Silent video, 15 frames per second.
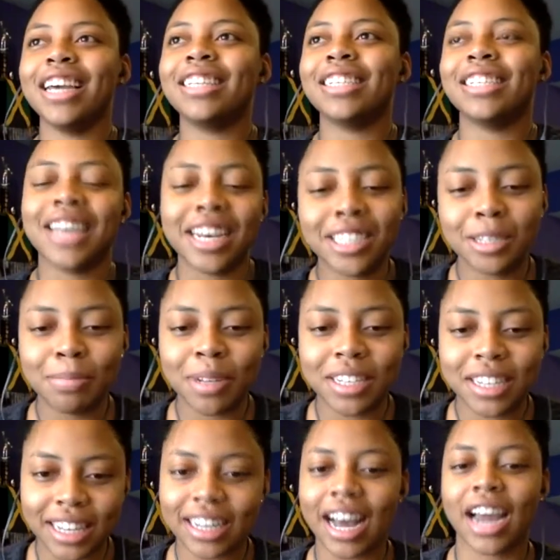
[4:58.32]
it's a
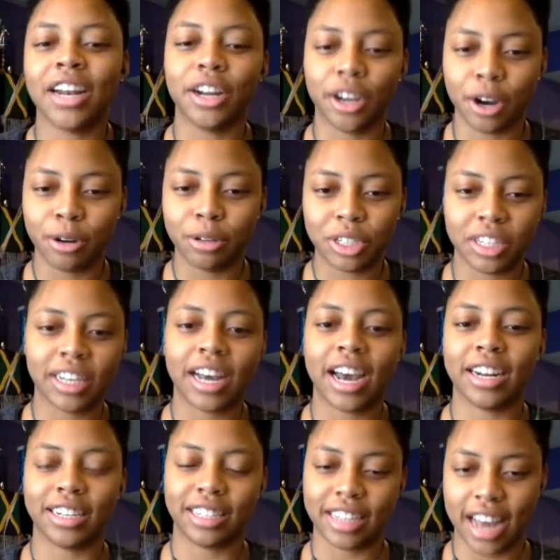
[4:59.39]
testament to the kind of coach and the
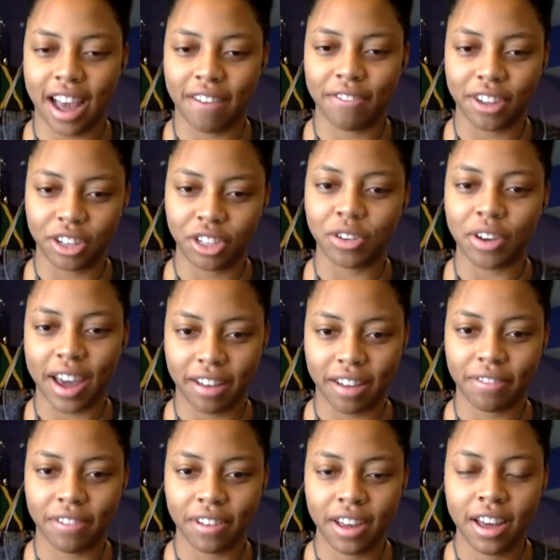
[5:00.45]
kind of staff that you
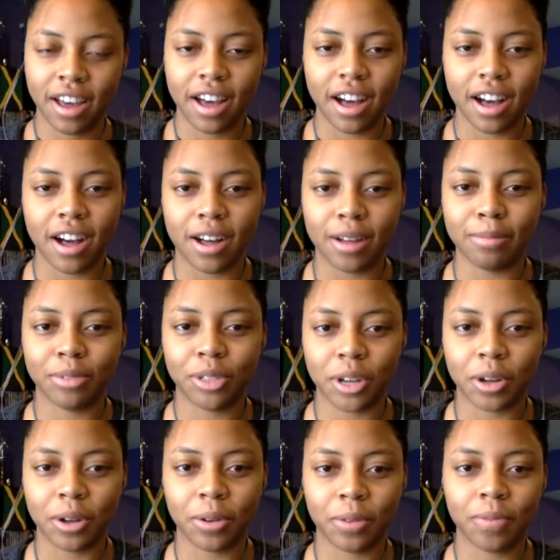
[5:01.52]
have.
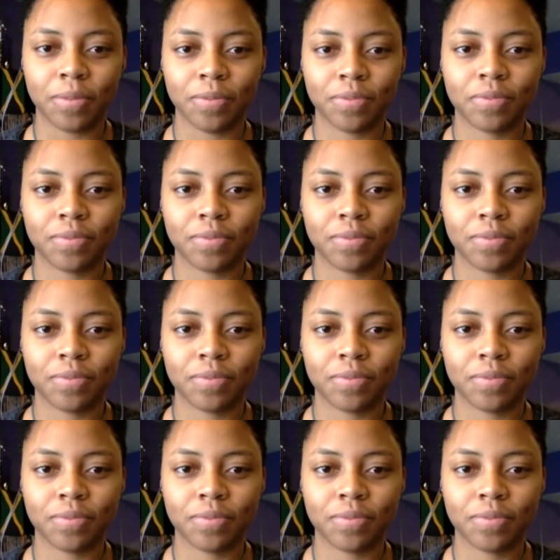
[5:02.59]
So